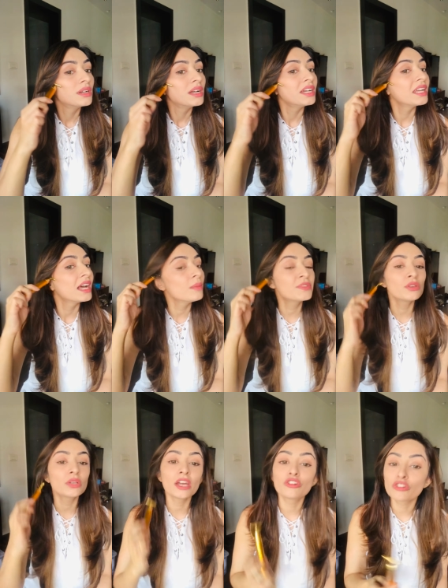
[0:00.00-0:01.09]
It helps you
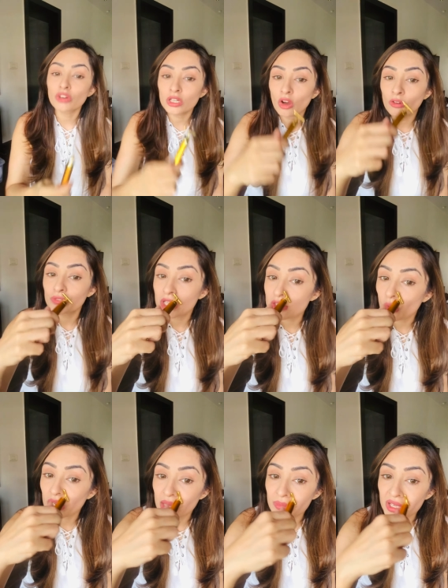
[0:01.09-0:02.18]
get rid of
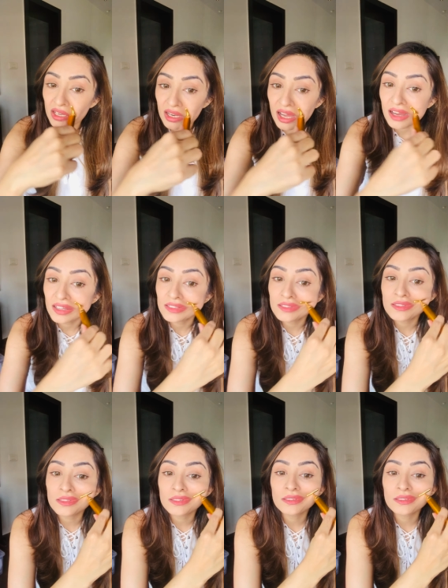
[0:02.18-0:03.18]
nasolabial lines,